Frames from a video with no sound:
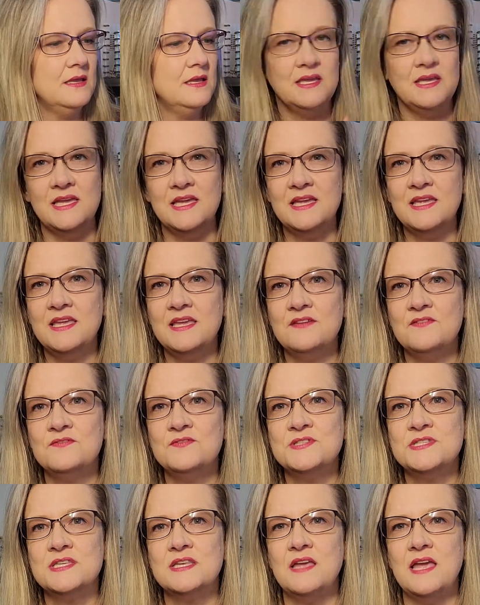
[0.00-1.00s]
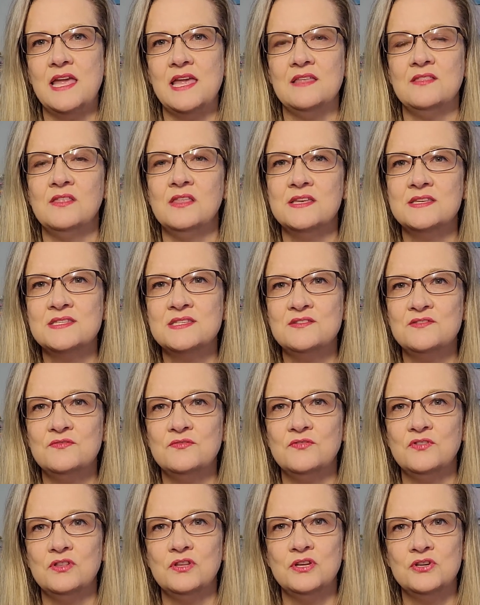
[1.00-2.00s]
it gives a list of
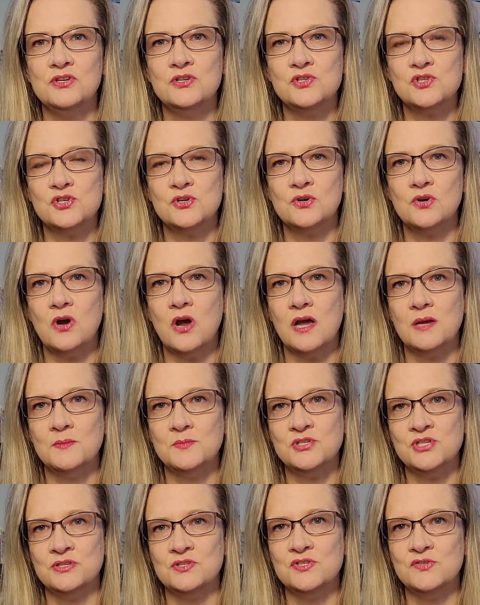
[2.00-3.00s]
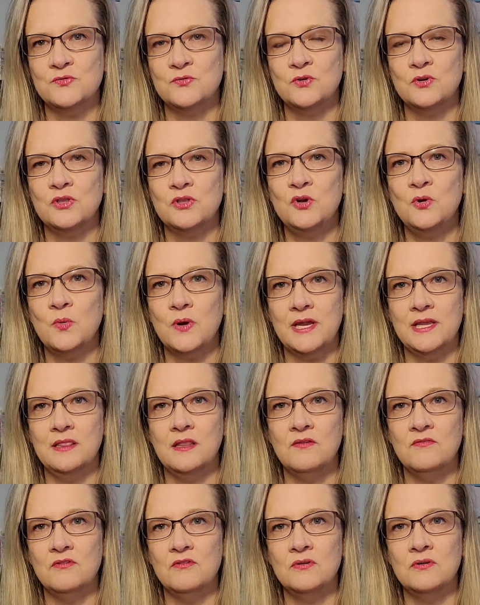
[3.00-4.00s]
literature options for the grade
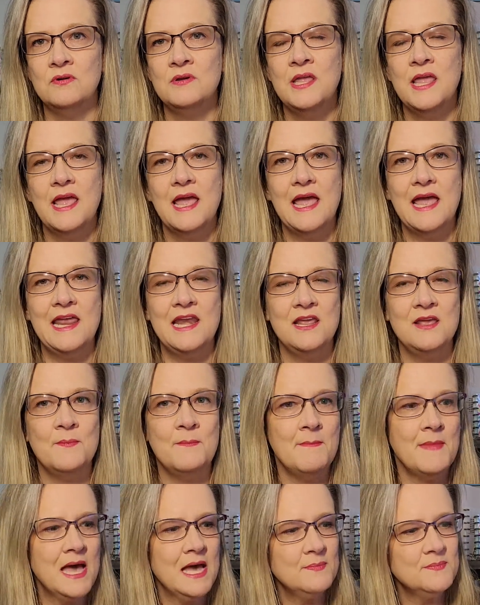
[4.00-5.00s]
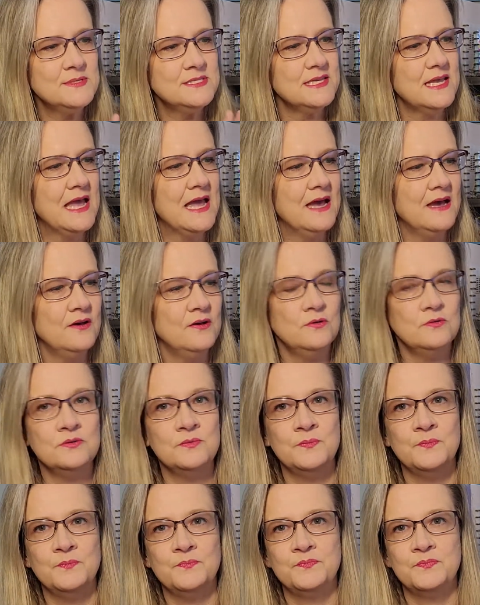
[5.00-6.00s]
level, and it maps out
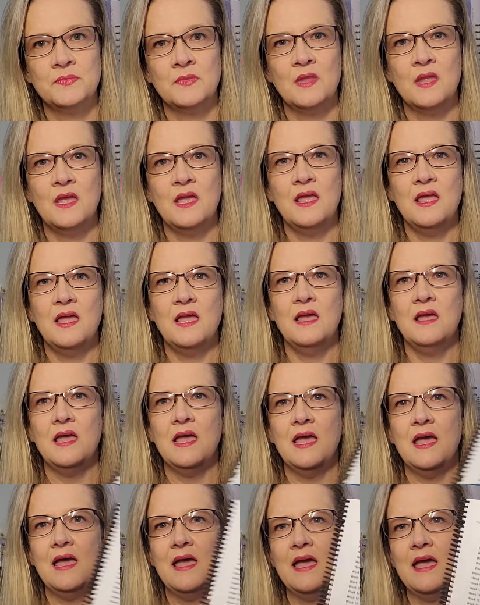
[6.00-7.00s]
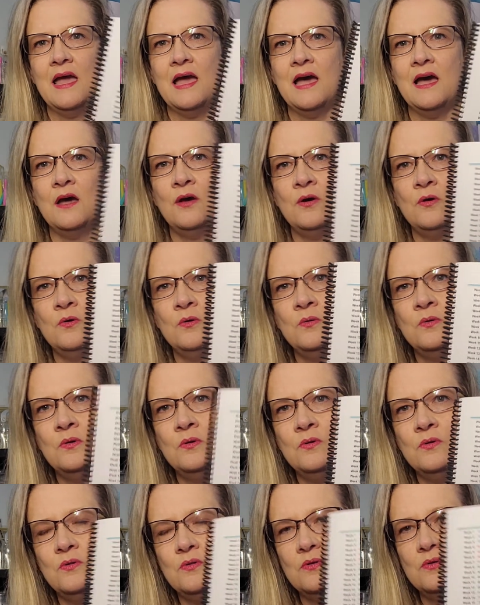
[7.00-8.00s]
how
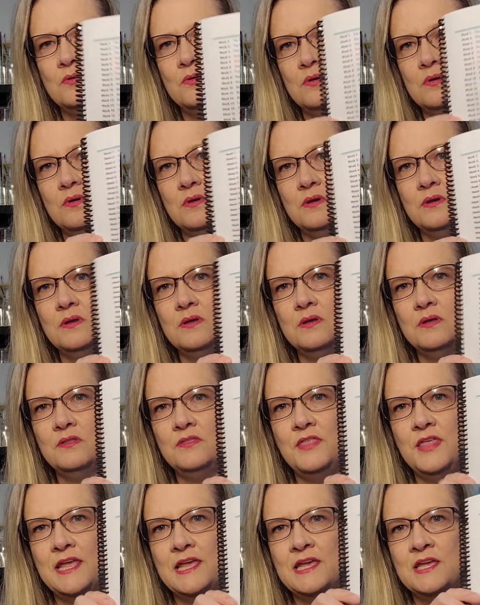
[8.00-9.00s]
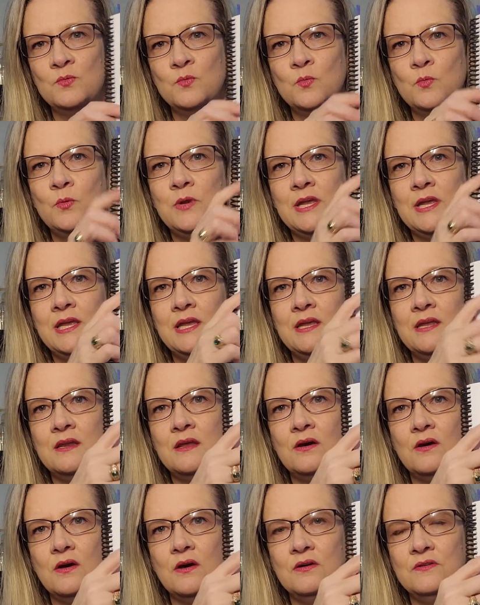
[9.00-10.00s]
they can read
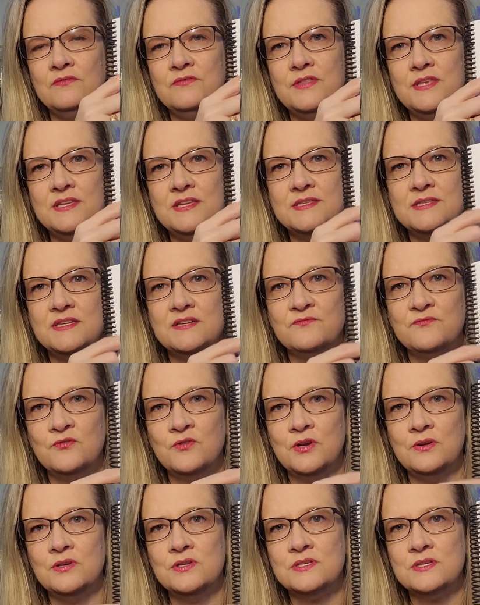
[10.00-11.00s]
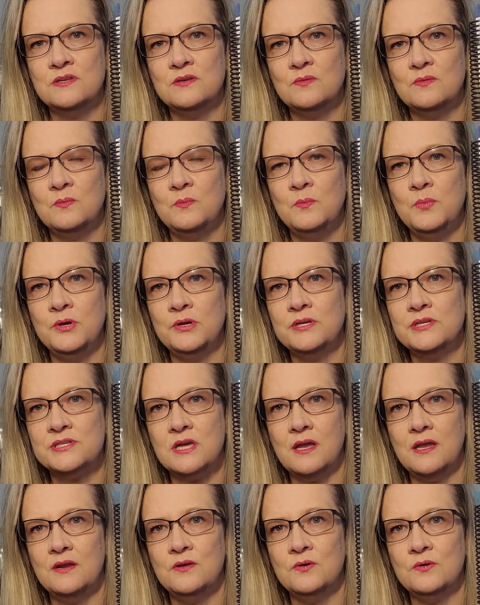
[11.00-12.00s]
all of these different book
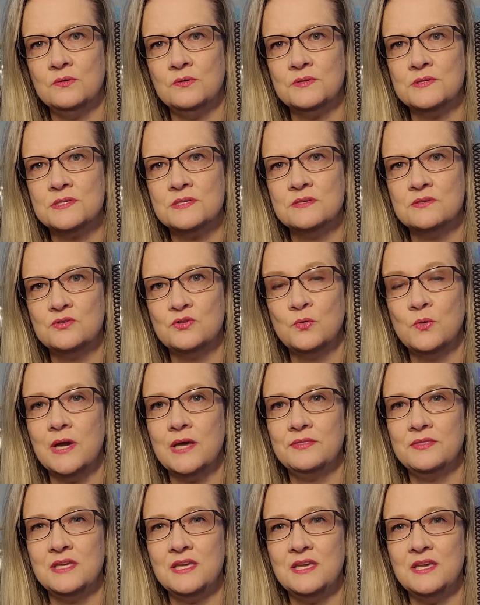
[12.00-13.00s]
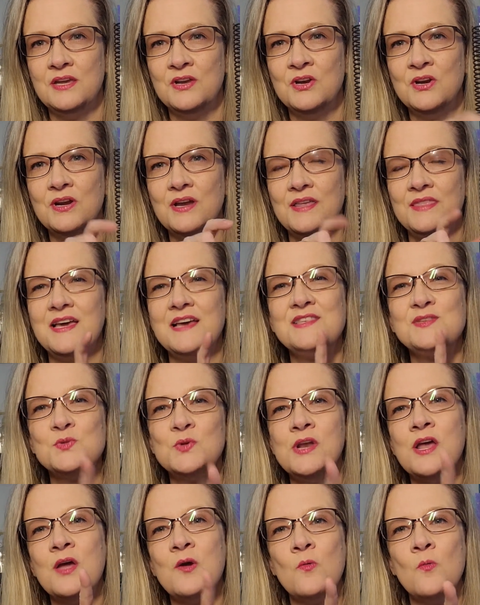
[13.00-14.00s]
titles throughout the year, and that's what
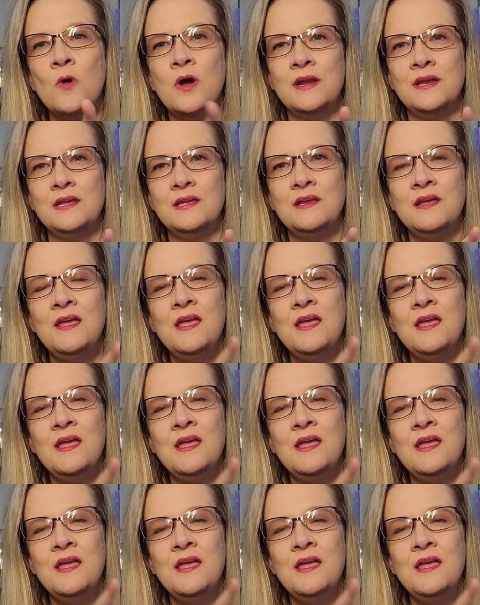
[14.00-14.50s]
I wanted.